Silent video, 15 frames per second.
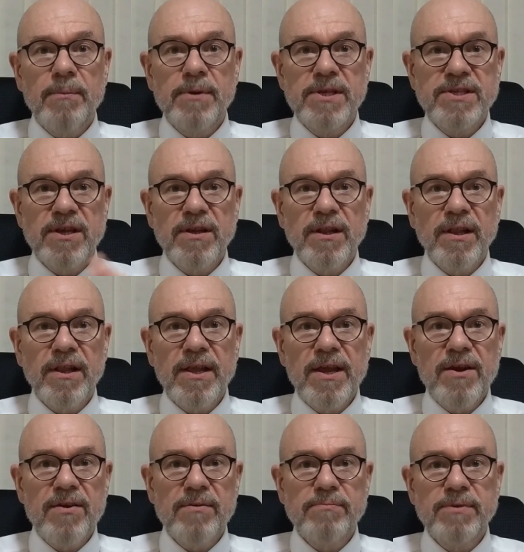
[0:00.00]
It's
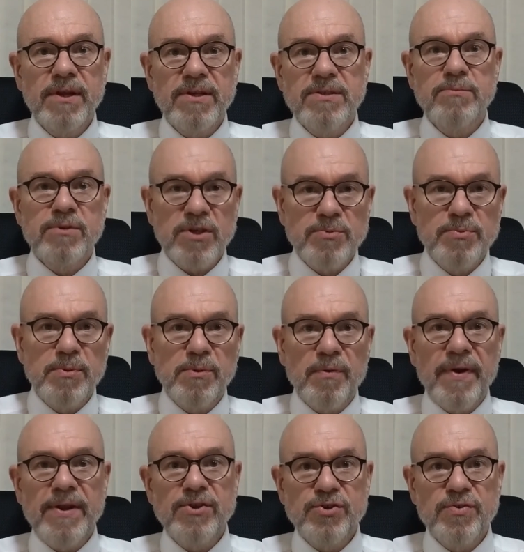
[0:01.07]
unclear, sometimes people are
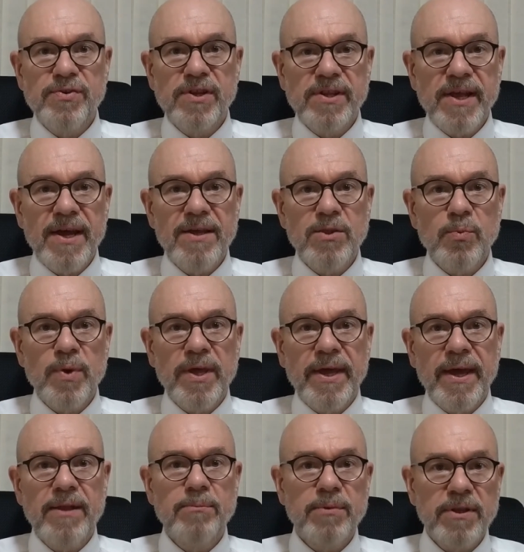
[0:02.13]
around during the day at the
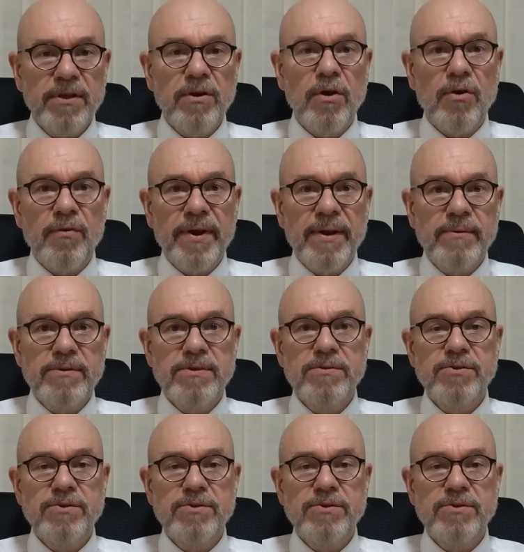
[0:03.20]
weekend, but they're not around